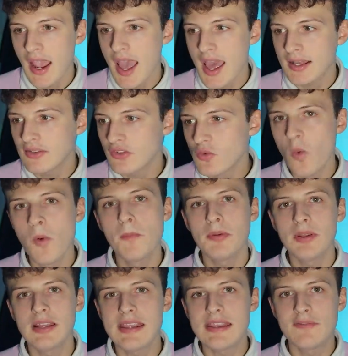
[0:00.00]
and you won't
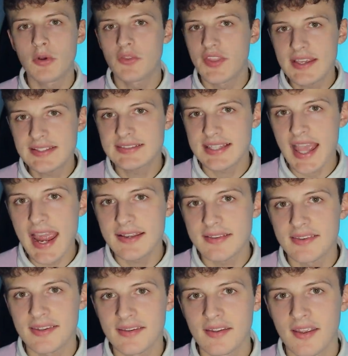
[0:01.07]
believe what they said.
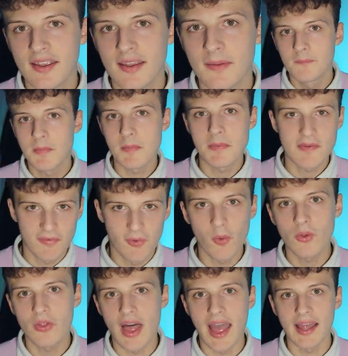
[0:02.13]
But
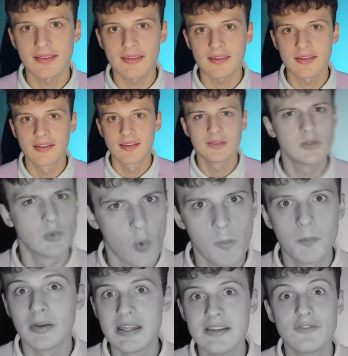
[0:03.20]
before that, you
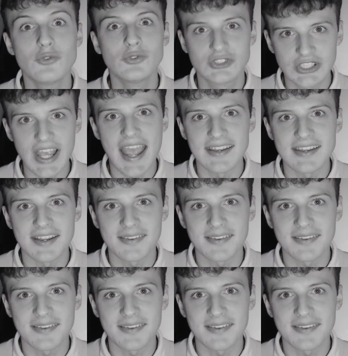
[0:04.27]
won't believe who said